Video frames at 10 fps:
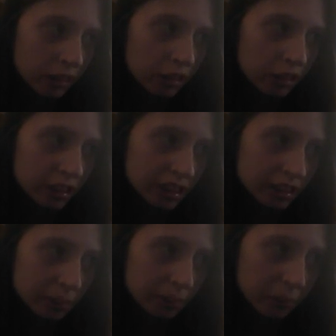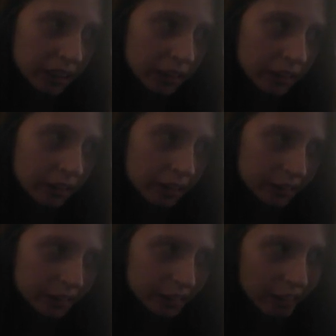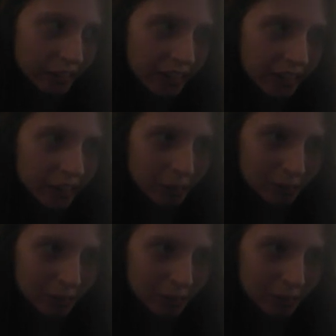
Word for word: Doesn't mean it's not there.